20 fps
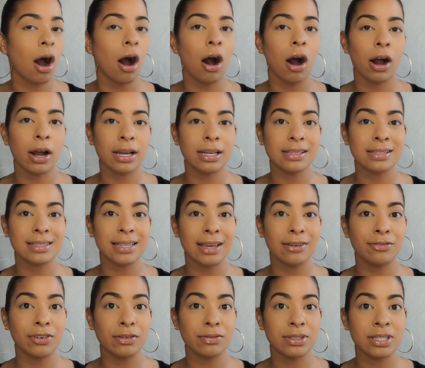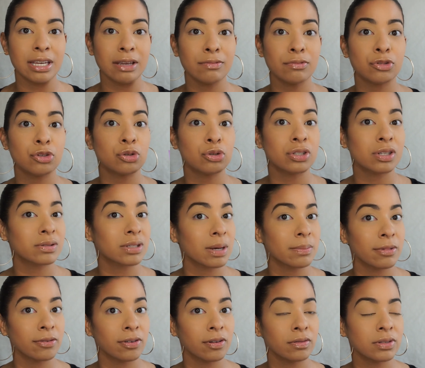August 15th to
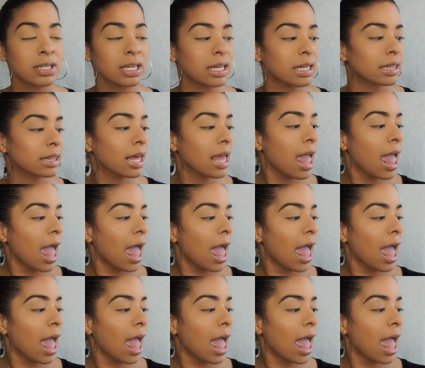September 15th,